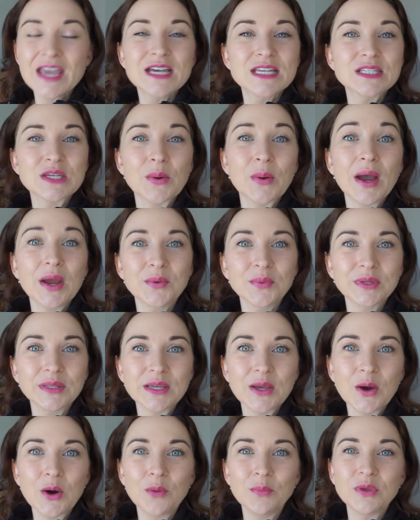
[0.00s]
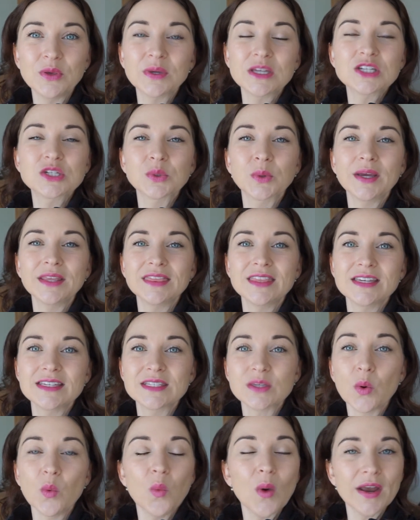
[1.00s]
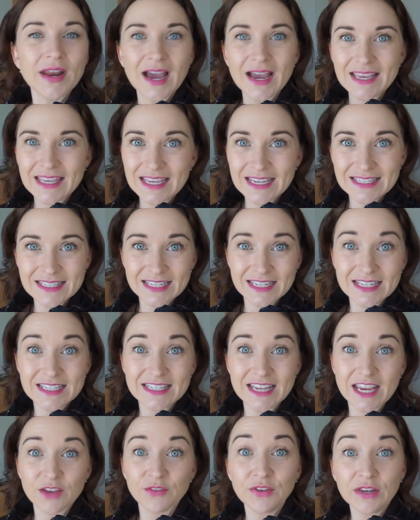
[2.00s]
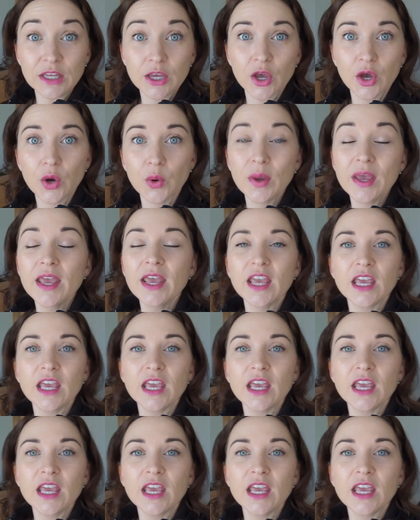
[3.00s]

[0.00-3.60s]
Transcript: So I really hope you enjoyed this What I Eat in a Day video.